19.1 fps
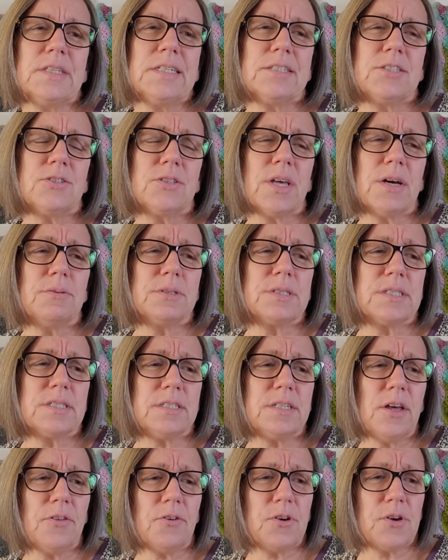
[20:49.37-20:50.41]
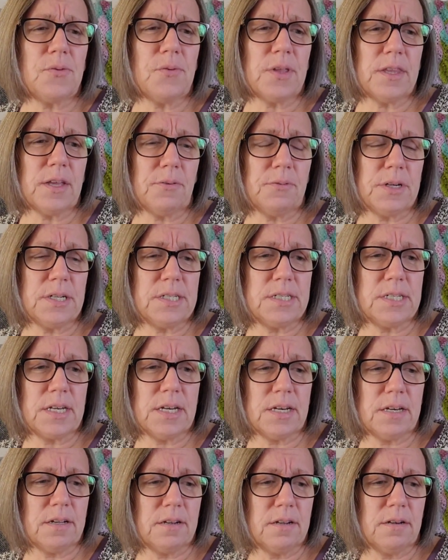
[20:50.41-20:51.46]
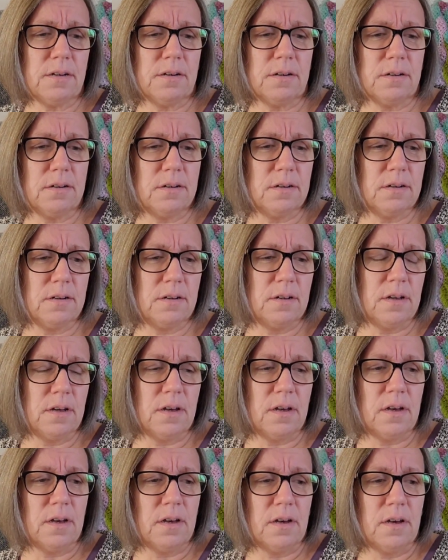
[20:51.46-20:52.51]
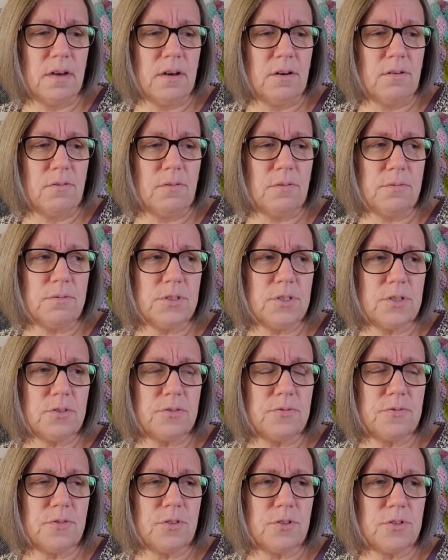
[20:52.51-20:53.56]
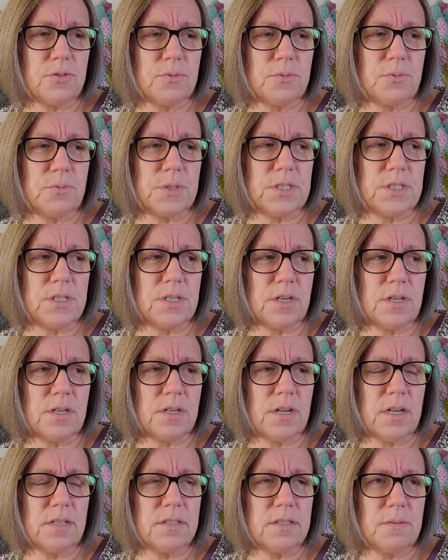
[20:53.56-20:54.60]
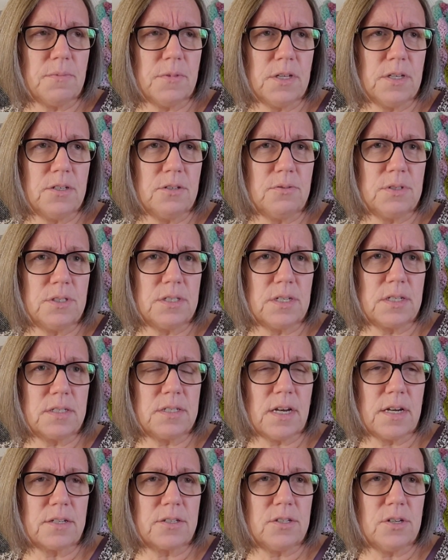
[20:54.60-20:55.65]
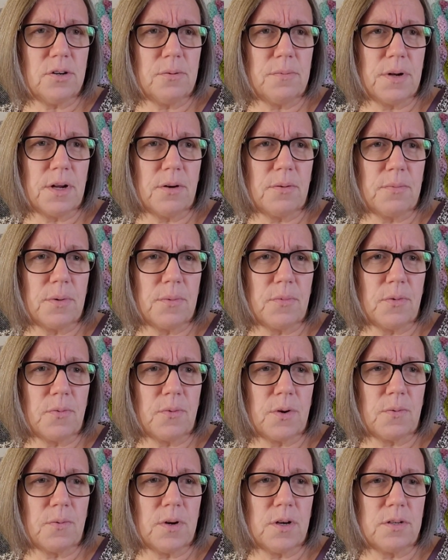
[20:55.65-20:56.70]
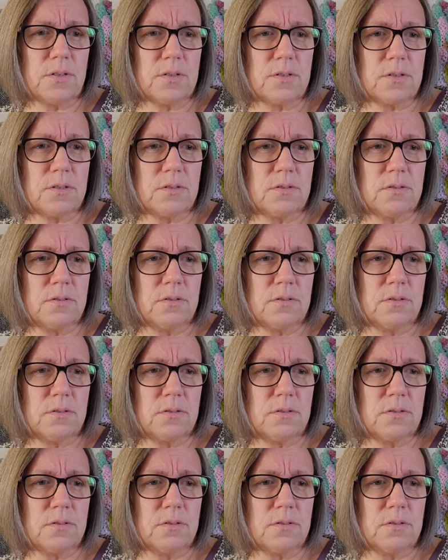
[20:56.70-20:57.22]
So that was another good one that we did. What was the first one we did? It had something to do with Tic Tac Toe, but I don't remember what it was.